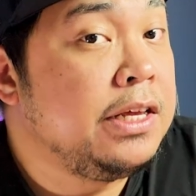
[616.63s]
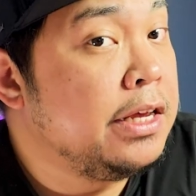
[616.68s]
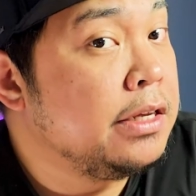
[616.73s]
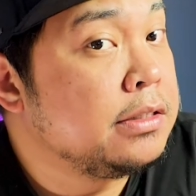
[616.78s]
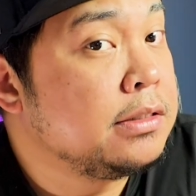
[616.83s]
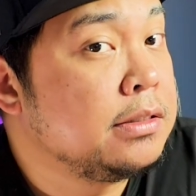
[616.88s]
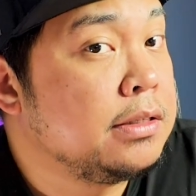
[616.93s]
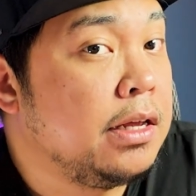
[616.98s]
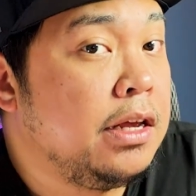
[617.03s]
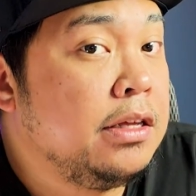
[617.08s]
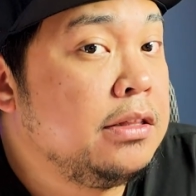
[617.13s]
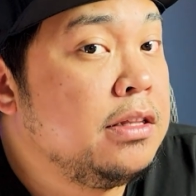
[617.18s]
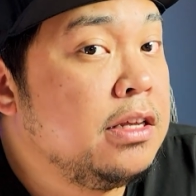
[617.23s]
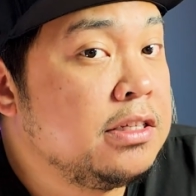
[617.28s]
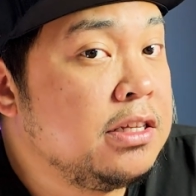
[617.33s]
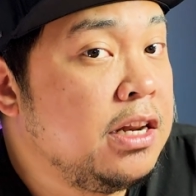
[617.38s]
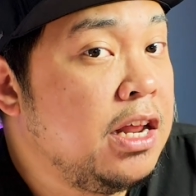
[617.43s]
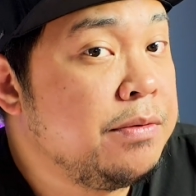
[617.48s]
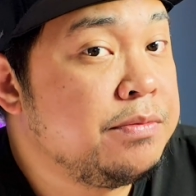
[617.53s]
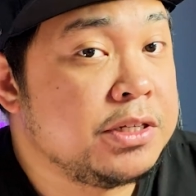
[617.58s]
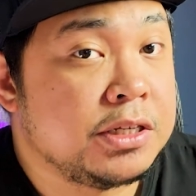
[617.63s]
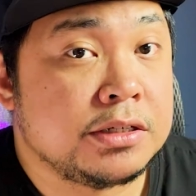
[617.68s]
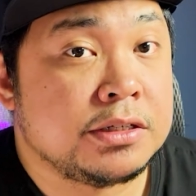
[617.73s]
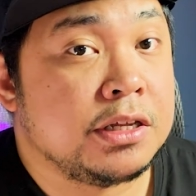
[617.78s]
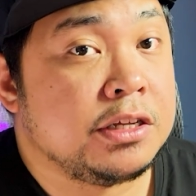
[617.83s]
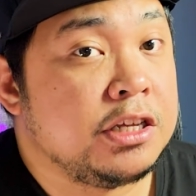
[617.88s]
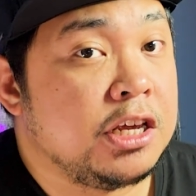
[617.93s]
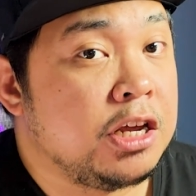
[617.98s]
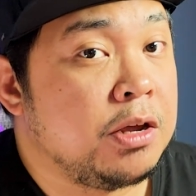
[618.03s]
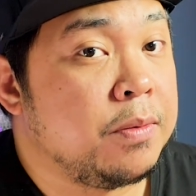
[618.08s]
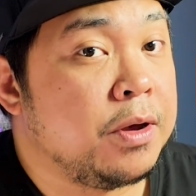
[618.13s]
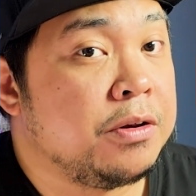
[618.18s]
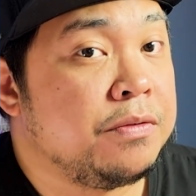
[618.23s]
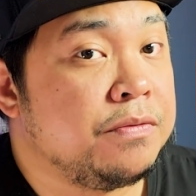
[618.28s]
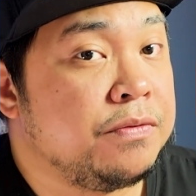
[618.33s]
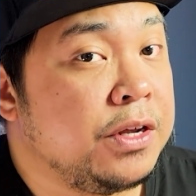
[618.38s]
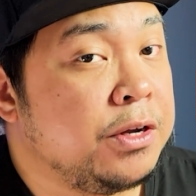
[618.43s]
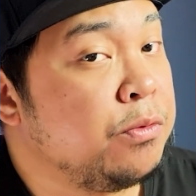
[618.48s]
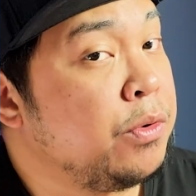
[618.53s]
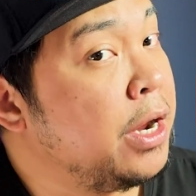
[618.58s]
Yes, it doesn't have 16GB
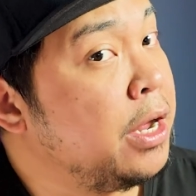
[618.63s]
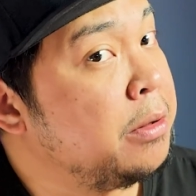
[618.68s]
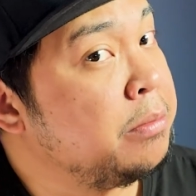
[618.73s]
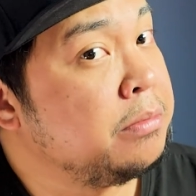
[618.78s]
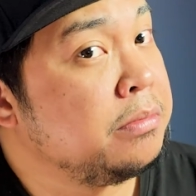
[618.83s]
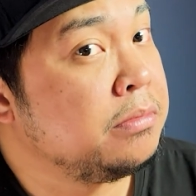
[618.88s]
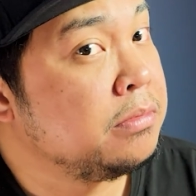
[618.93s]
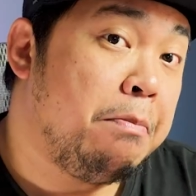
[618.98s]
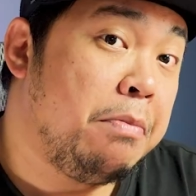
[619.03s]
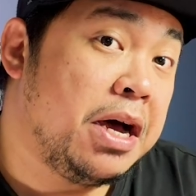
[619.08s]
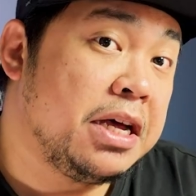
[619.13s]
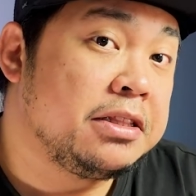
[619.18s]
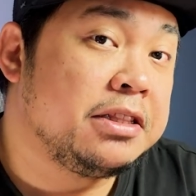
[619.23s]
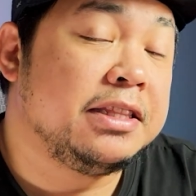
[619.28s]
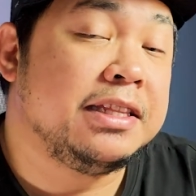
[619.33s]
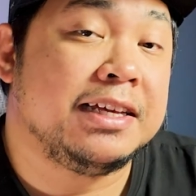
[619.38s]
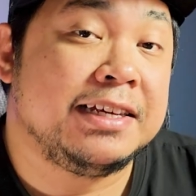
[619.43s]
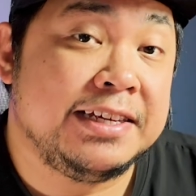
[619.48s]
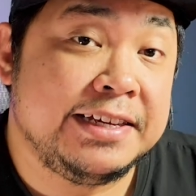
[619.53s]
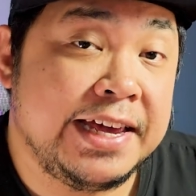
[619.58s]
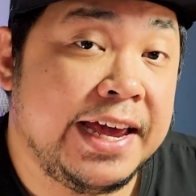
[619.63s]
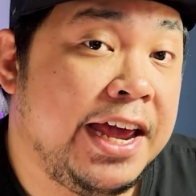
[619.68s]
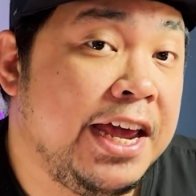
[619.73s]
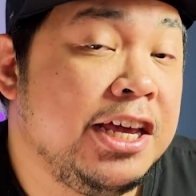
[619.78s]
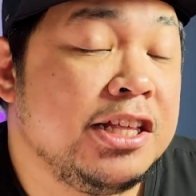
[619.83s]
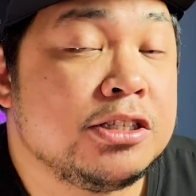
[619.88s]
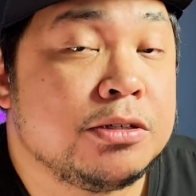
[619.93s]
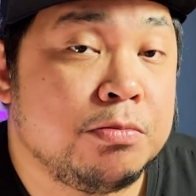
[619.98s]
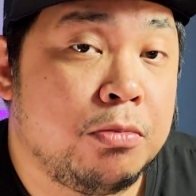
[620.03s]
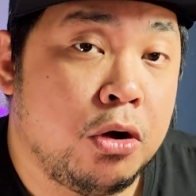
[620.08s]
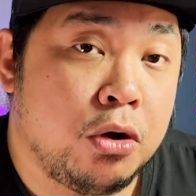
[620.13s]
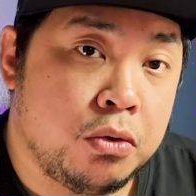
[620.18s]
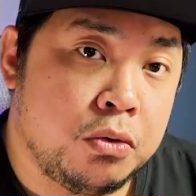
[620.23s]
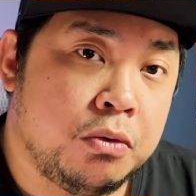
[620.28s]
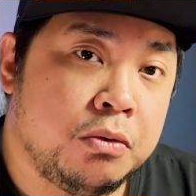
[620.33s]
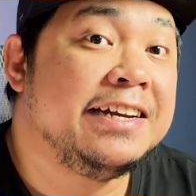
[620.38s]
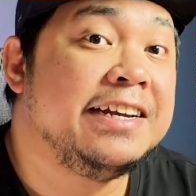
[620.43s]
VRAM, but the gains, bro,